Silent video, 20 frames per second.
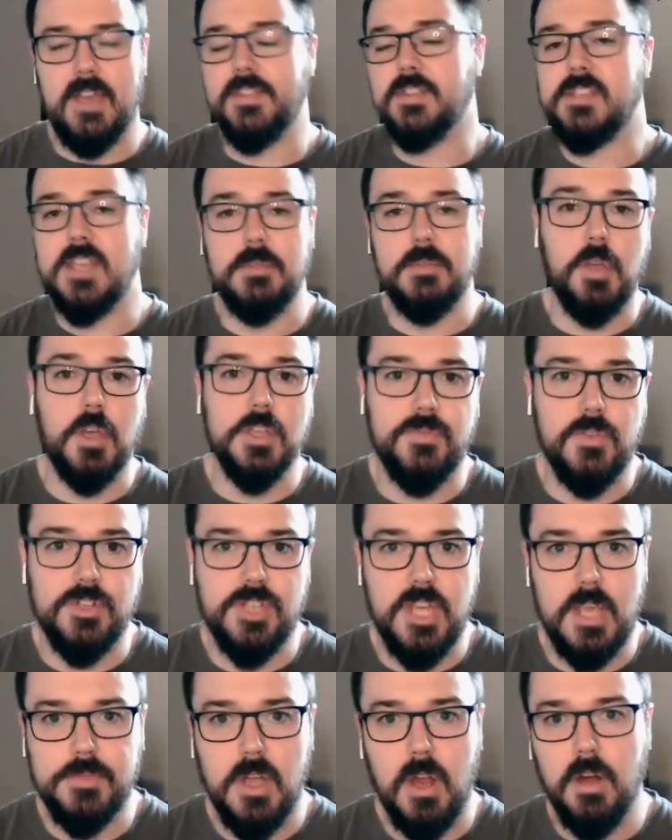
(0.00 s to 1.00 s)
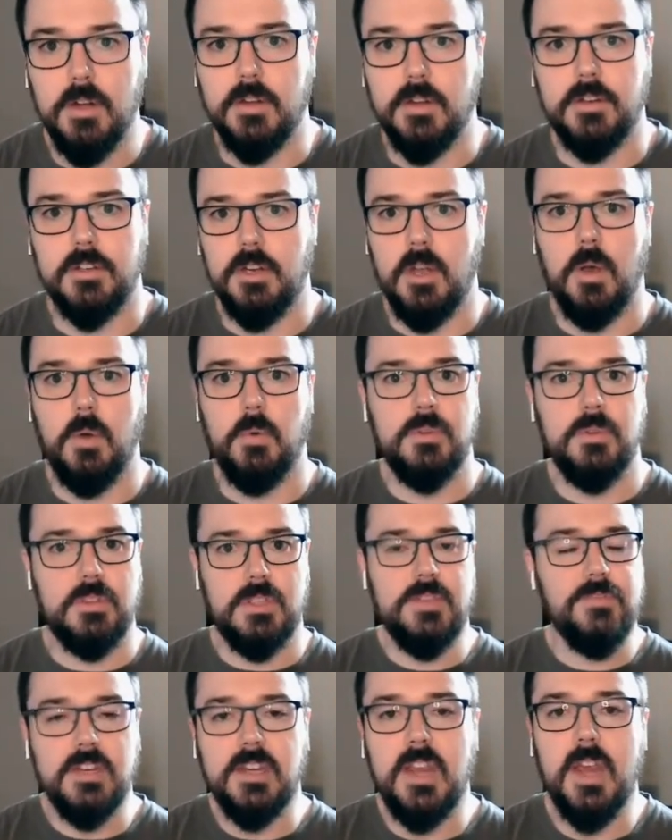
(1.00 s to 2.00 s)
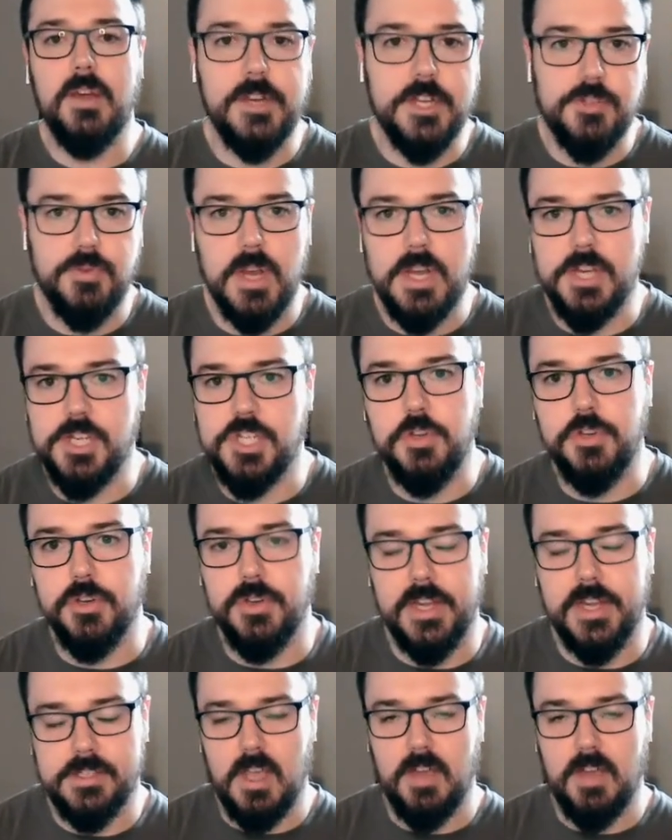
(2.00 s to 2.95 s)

And the same goes for James Harden. You know, even Gary Trent Jr.